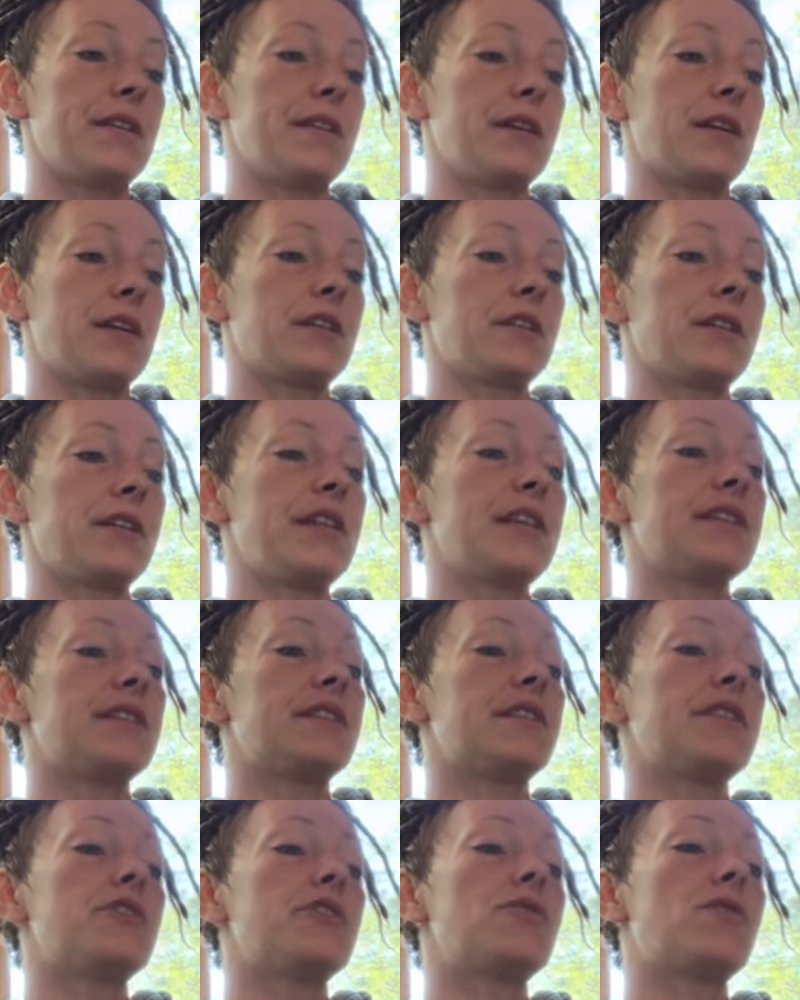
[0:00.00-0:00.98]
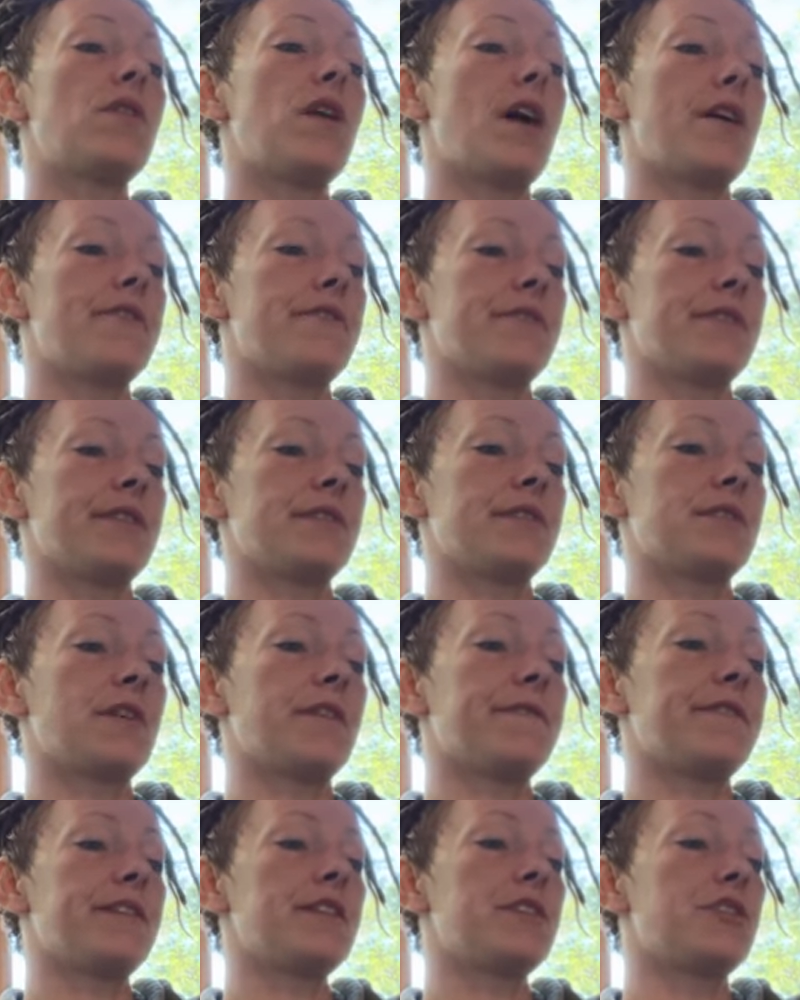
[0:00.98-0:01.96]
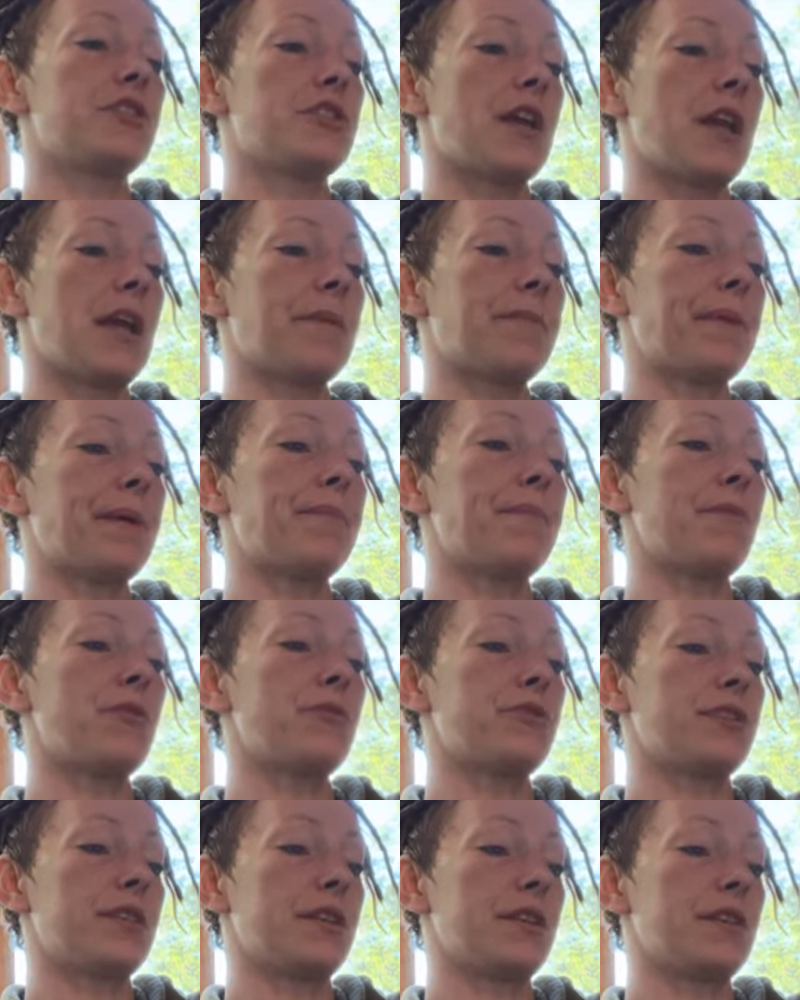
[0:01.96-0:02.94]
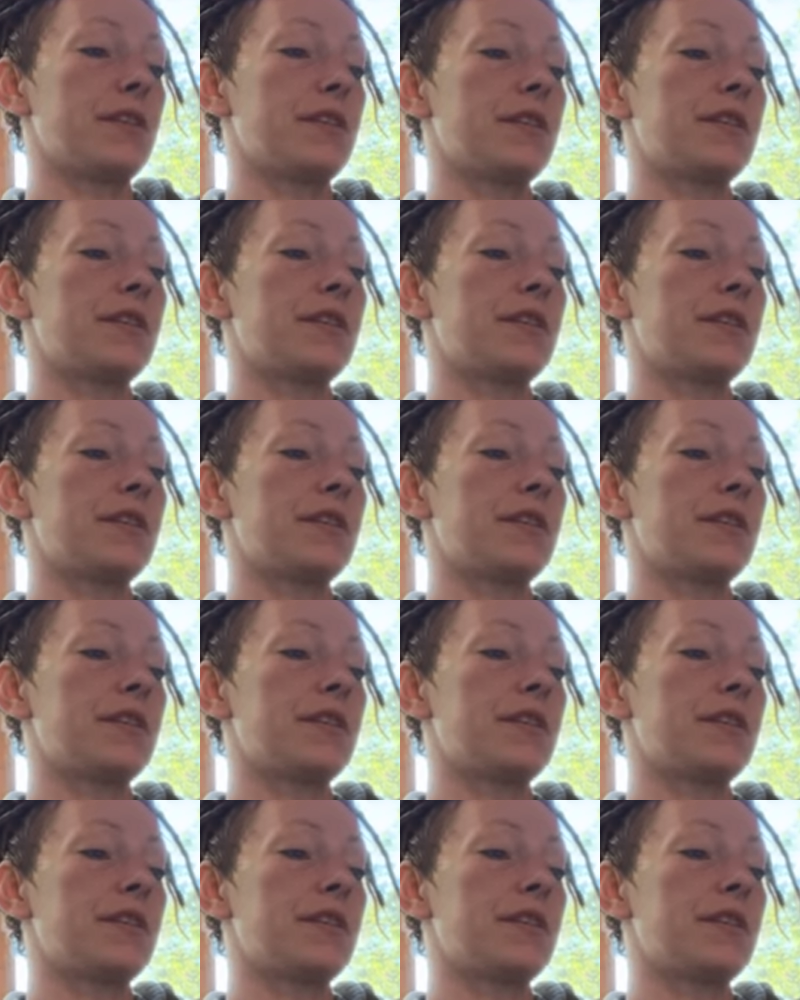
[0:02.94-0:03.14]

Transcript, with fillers: the, the essential otherness of its shape and motion,